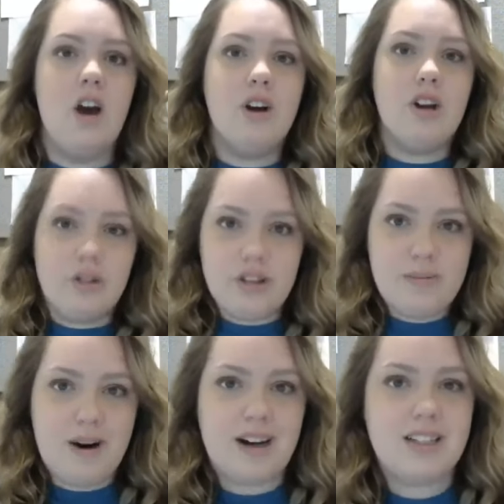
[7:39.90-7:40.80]
go through the
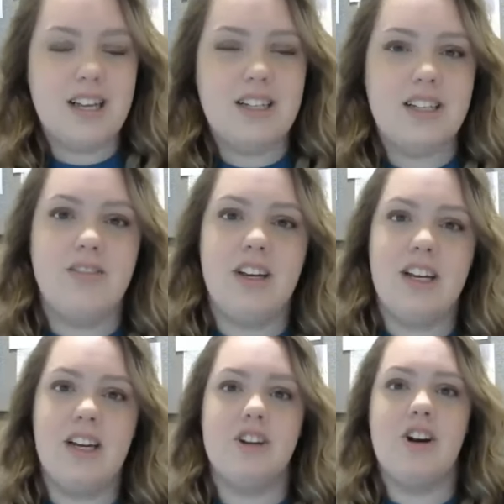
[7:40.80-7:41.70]
process of
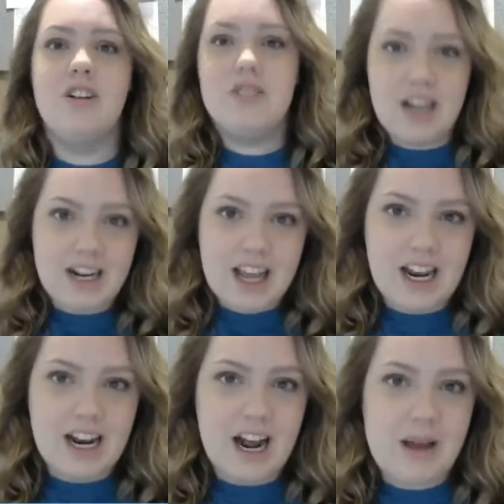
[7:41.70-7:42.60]
getting your own
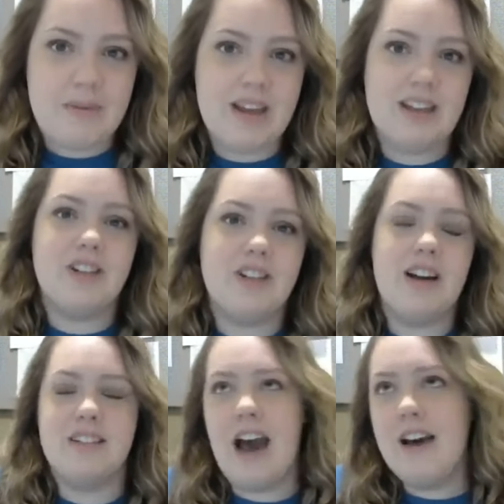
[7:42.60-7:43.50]
dedicated IP
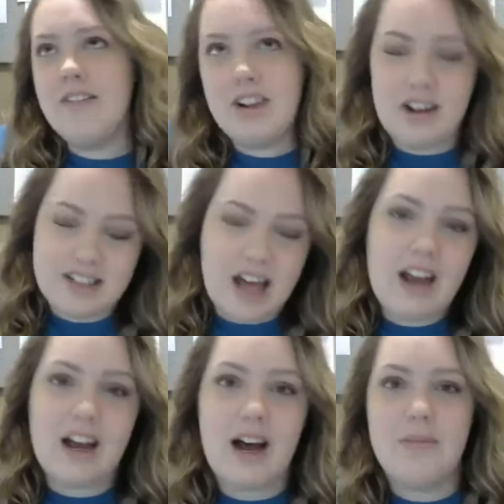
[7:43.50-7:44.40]
address, have it all
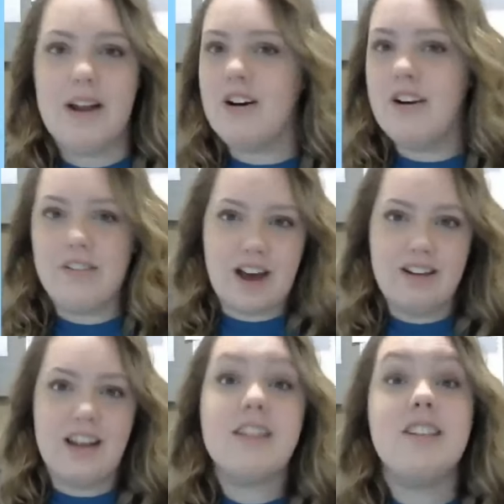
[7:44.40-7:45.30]
set up and all of that.
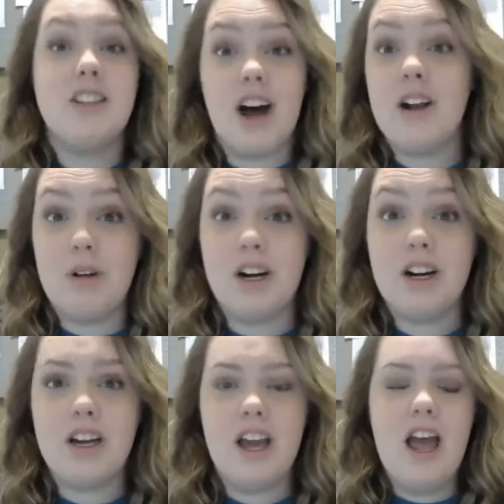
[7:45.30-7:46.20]
And that's a lot of
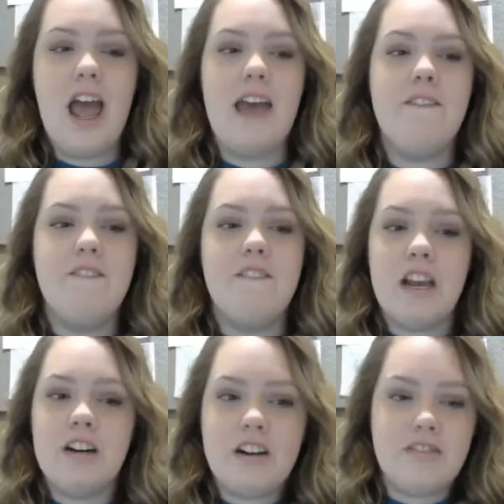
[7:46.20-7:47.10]
work and
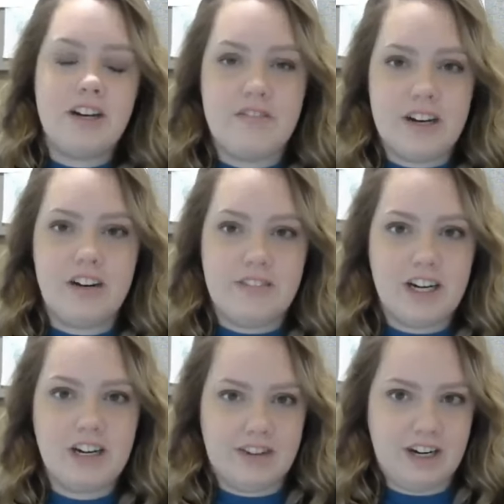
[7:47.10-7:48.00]
very, very, very,
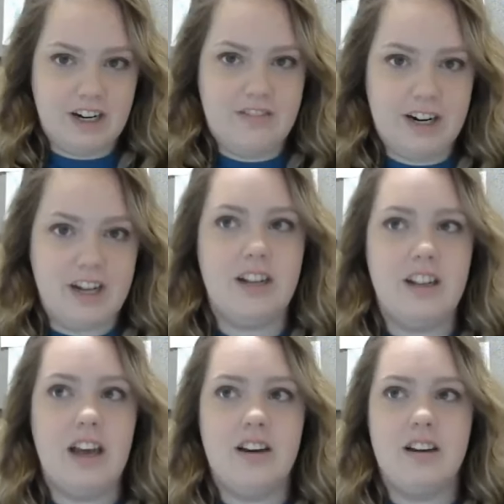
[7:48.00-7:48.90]
very, very, very,
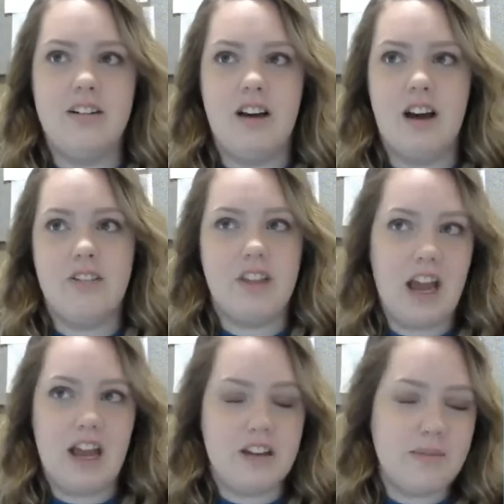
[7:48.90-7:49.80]
like, I don't think
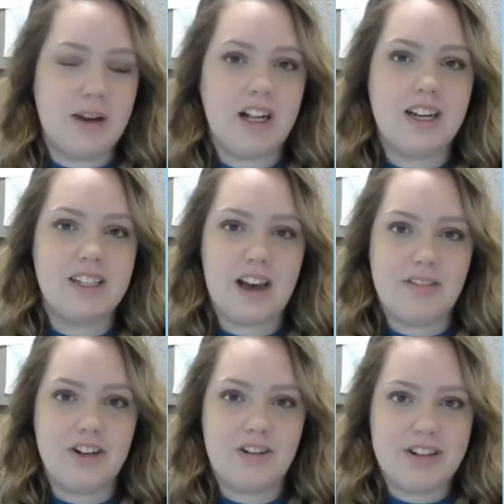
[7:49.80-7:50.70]
any of my clients
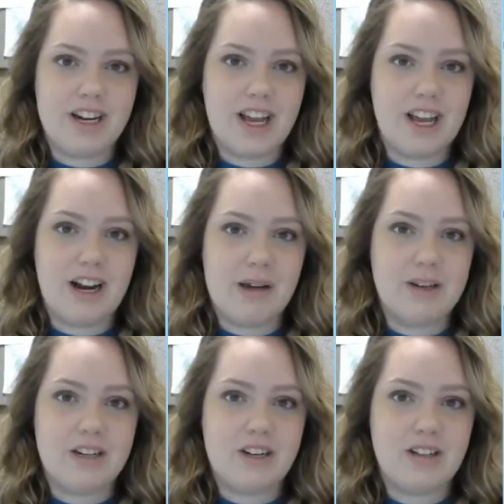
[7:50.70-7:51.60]
have their own dedicated
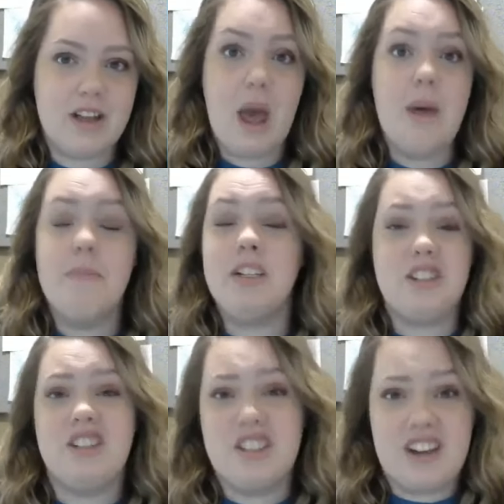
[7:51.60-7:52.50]
IP address because
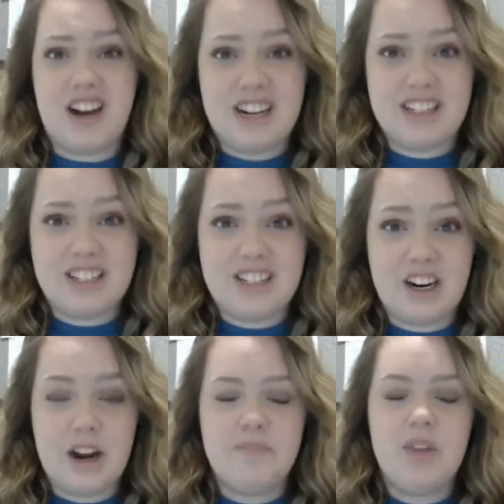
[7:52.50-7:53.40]
it's just not necessary.